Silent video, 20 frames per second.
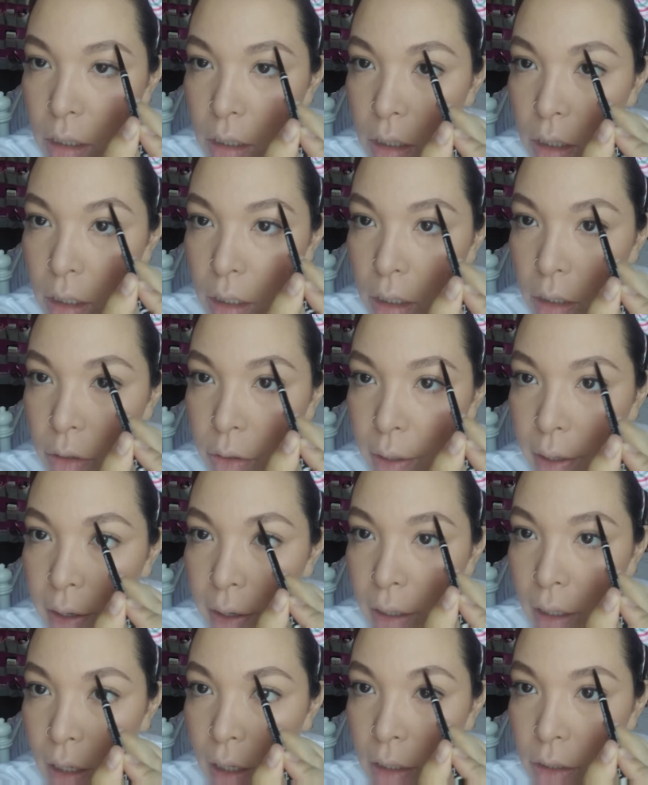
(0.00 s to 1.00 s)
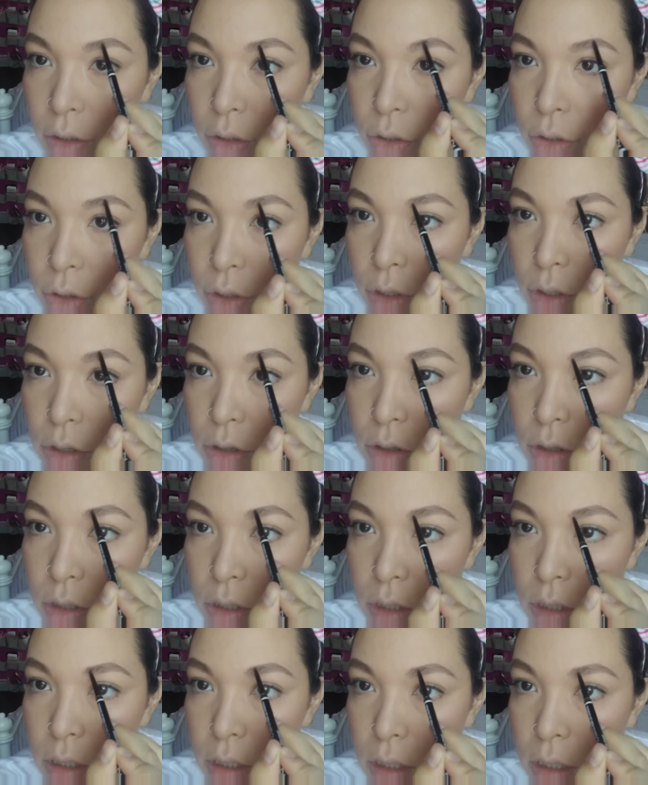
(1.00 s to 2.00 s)
the little hair like
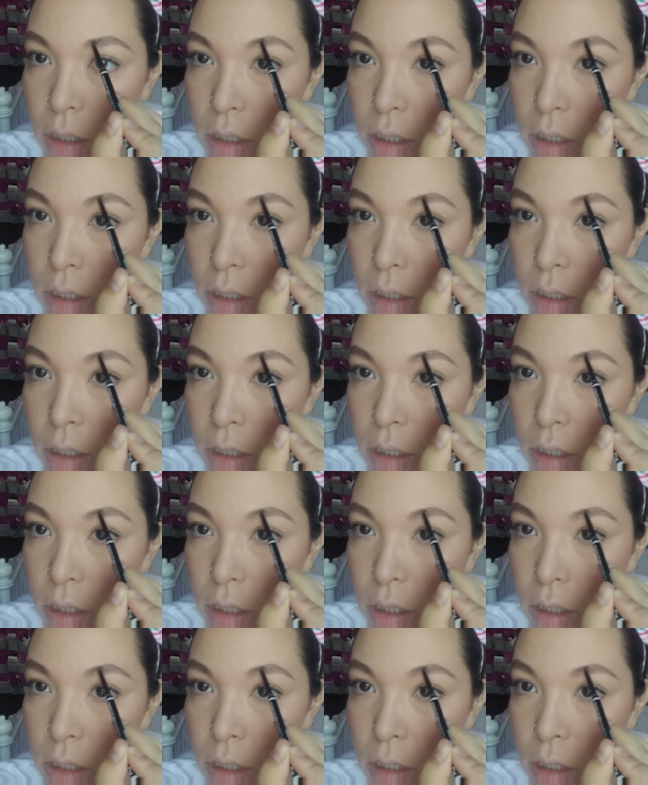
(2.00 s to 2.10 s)
strokes,